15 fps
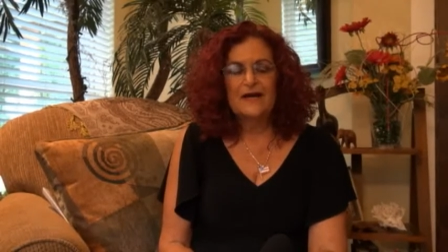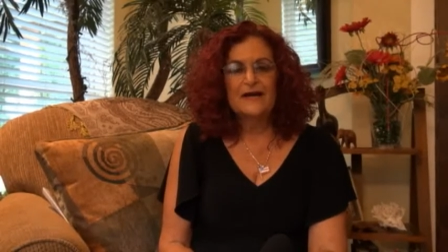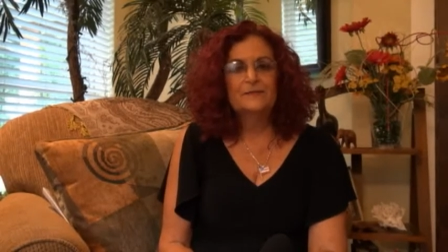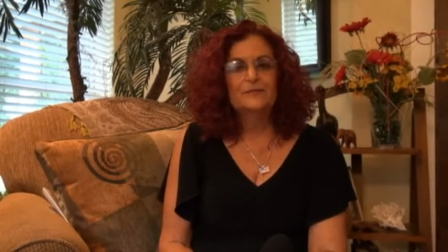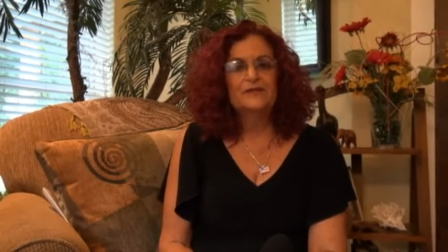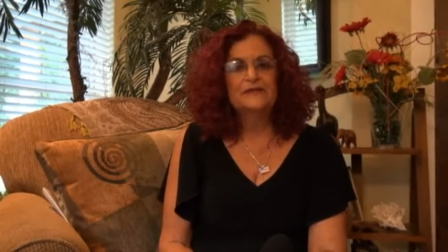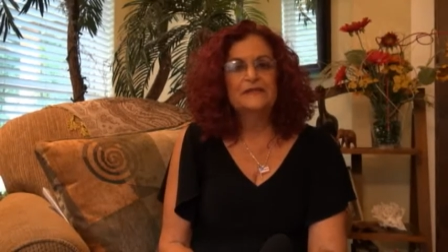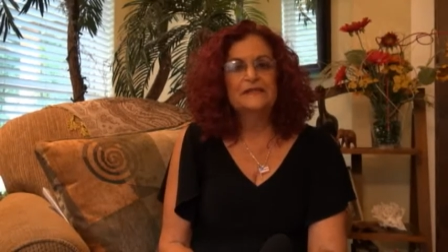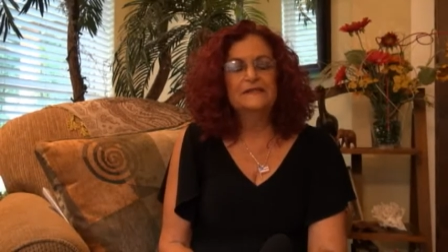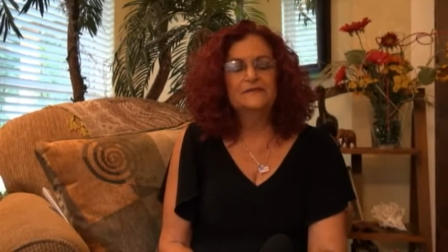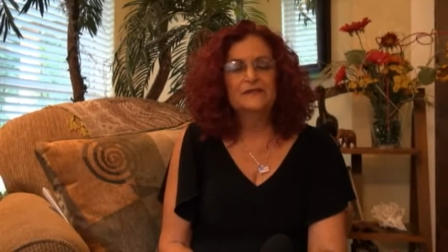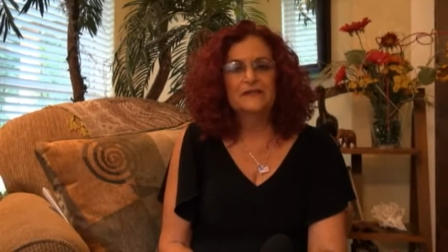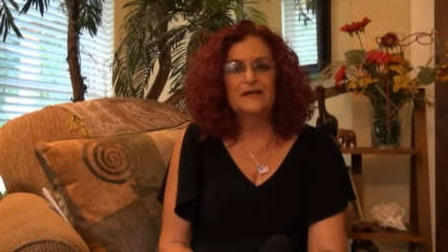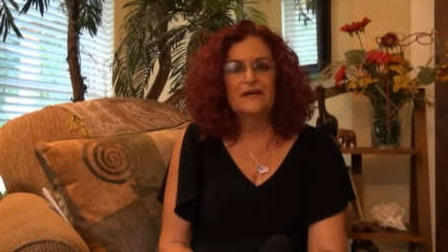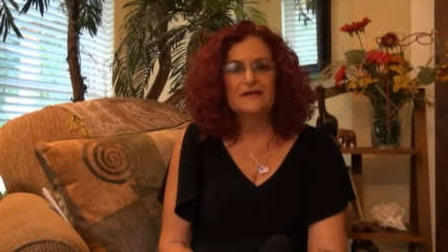I
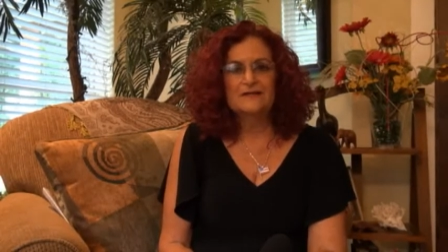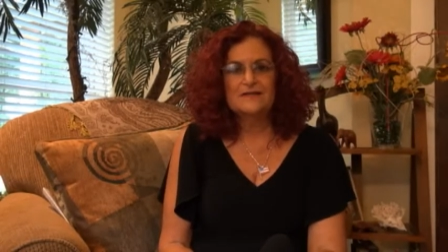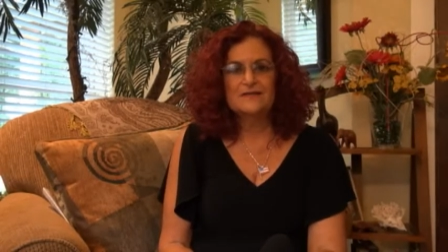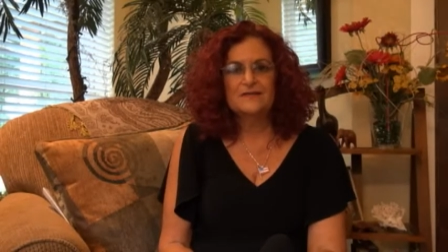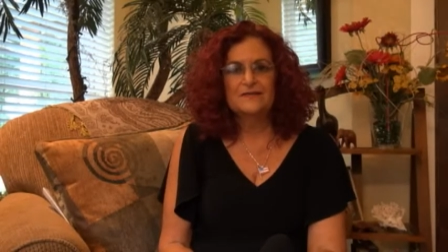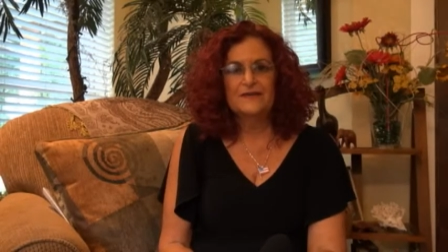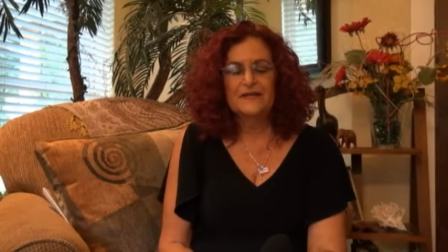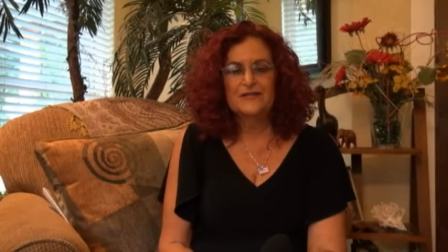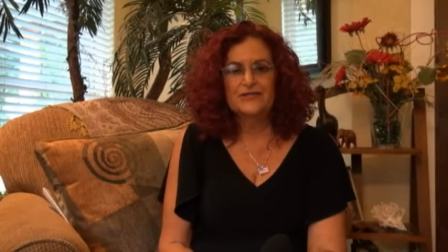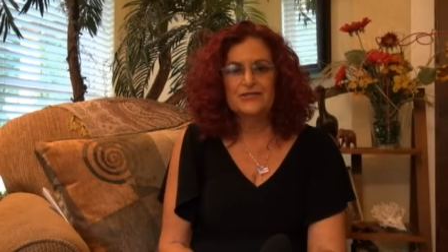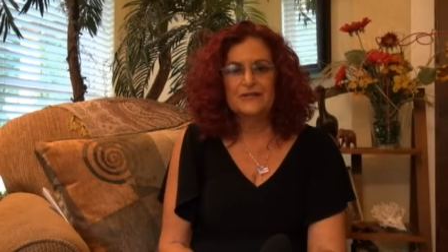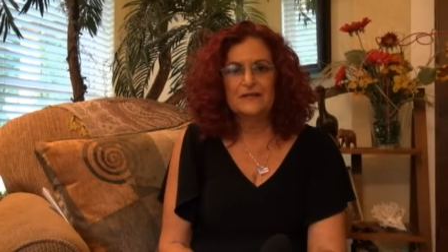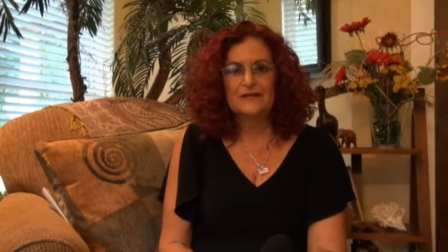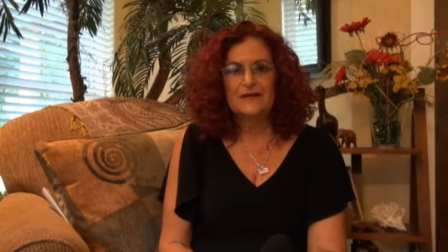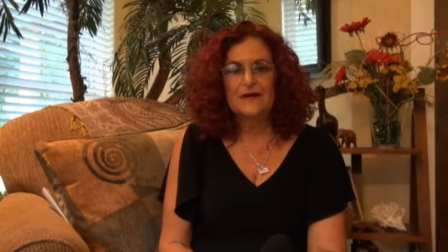believe in conservation.